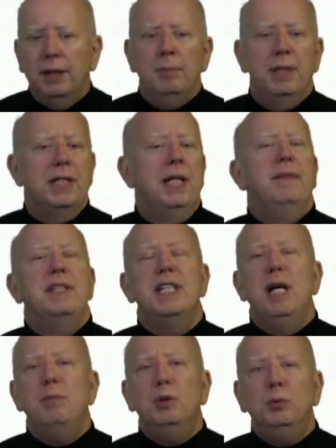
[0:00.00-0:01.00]
they must have a
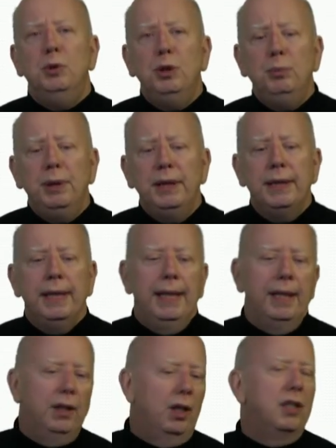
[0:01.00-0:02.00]
sample rubric,
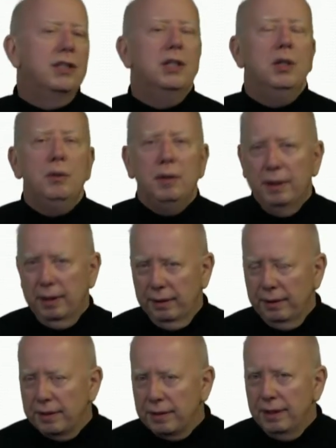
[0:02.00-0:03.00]
and also
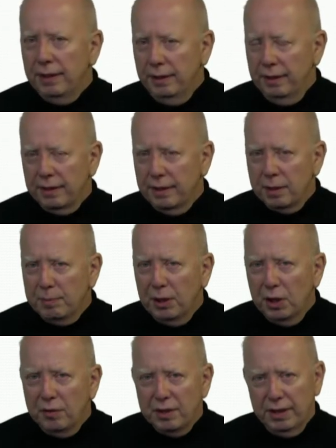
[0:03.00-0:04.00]
listing the
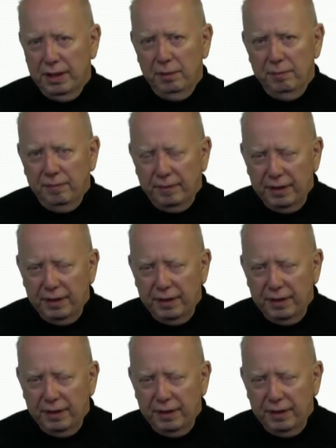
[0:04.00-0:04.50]
assessment oversight